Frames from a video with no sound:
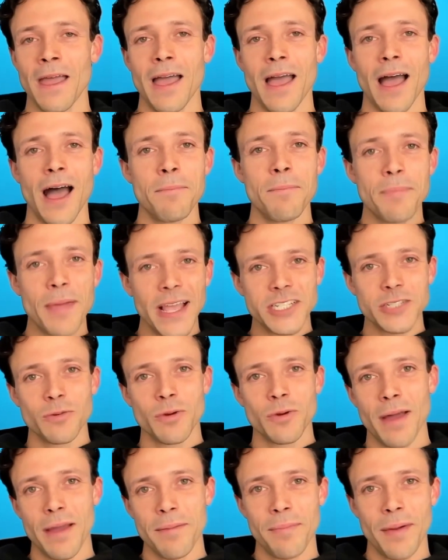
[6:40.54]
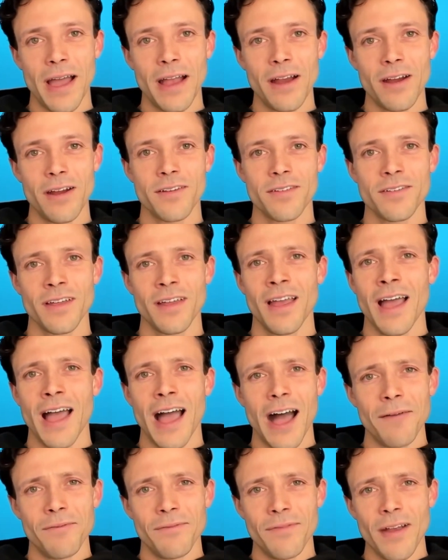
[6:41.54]
I'm patient with my buyers.
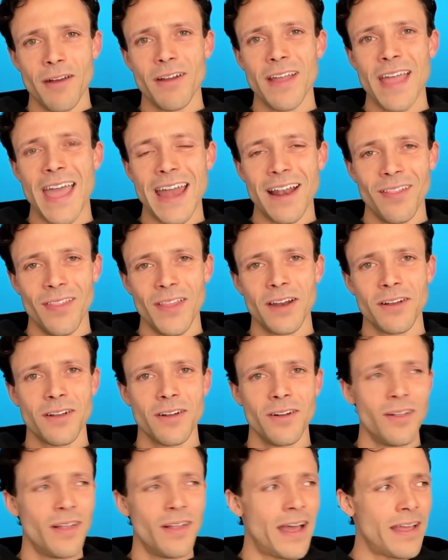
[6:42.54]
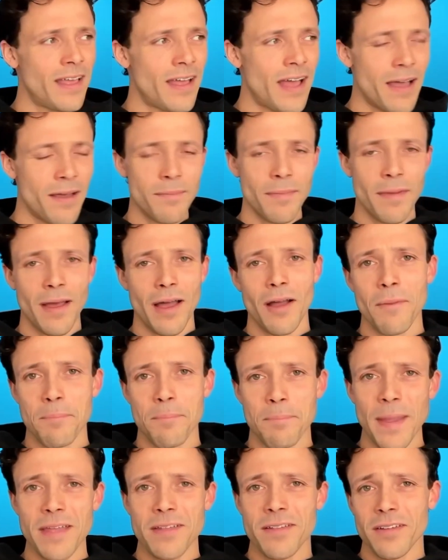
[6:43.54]
I'm very analytical. I'm
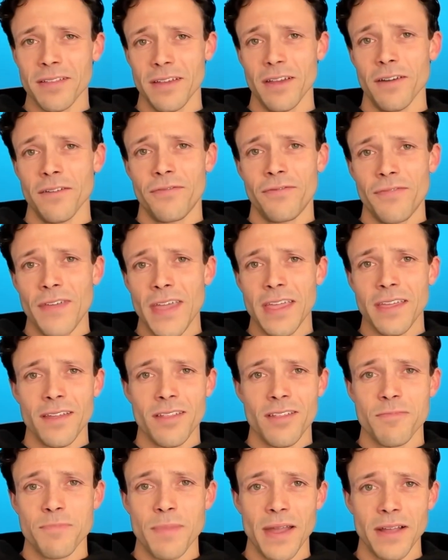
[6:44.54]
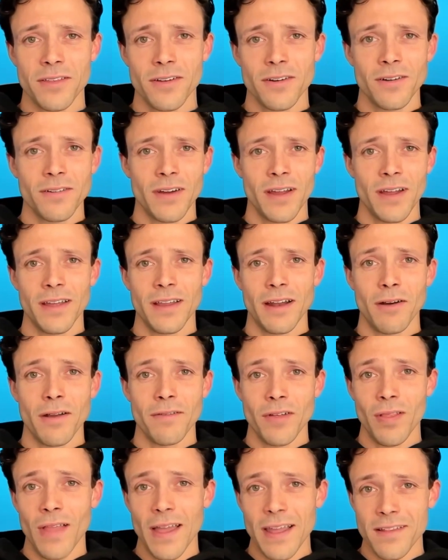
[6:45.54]
basically a fake inspector, right? I don't have a
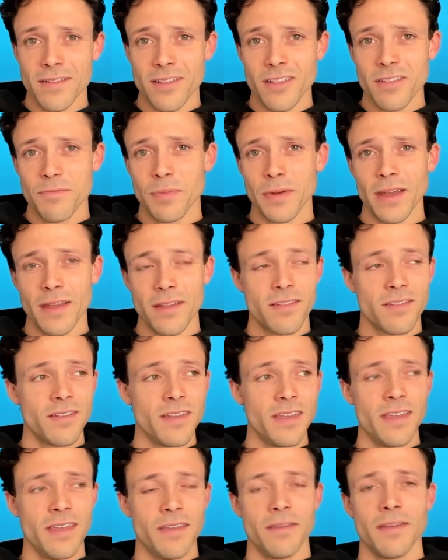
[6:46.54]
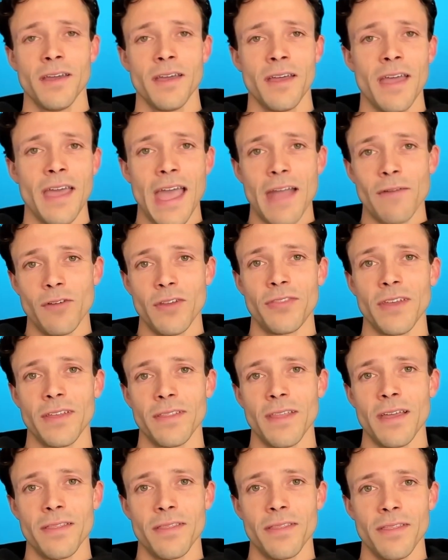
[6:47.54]
license, but I see everything
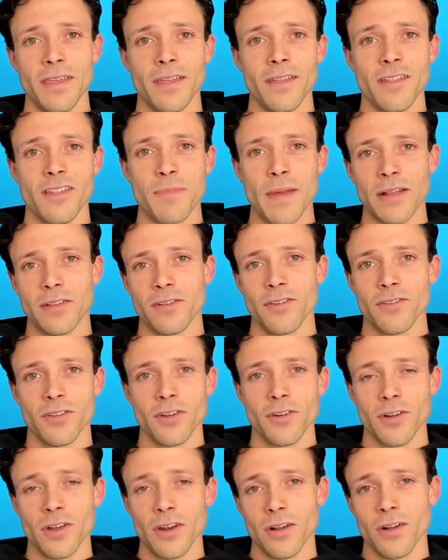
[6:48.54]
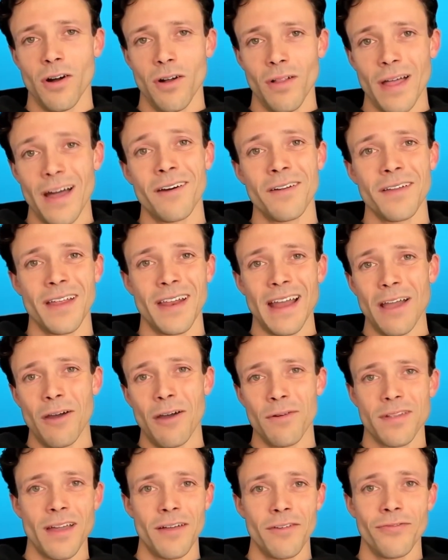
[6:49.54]
that the inspectors are going to call out. And I
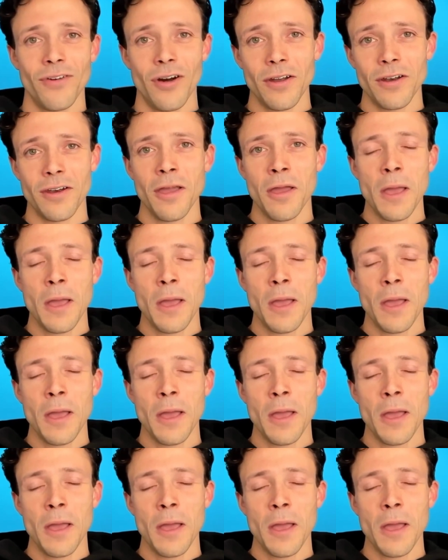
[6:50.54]
always have fun